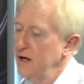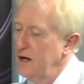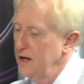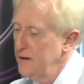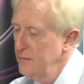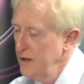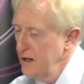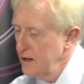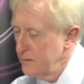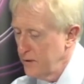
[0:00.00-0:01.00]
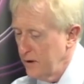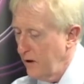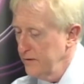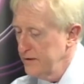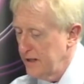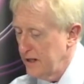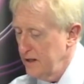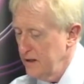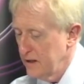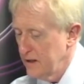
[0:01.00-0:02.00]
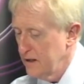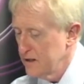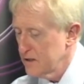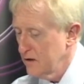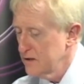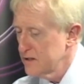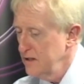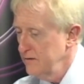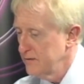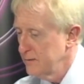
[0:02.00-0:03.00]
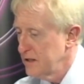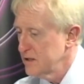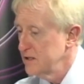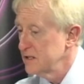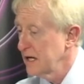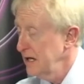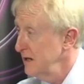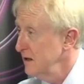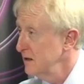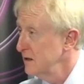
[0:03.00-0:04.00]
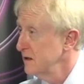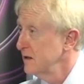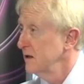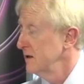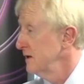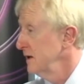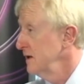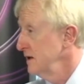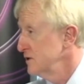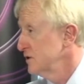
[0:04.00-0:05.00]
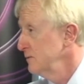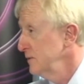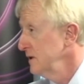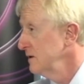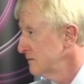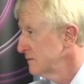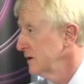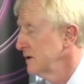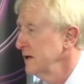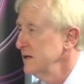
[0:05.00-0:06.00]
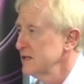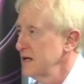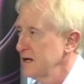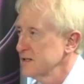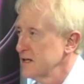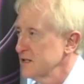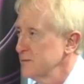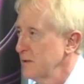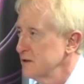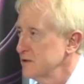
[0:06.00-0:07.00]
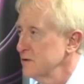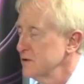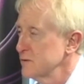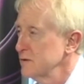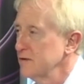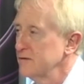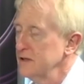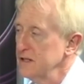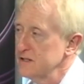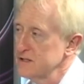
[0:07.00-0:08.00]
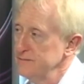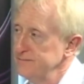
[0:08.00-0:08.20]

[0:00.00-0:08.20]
But on the day, as long as the information is clear, then it should be easily accessed by students with different needs.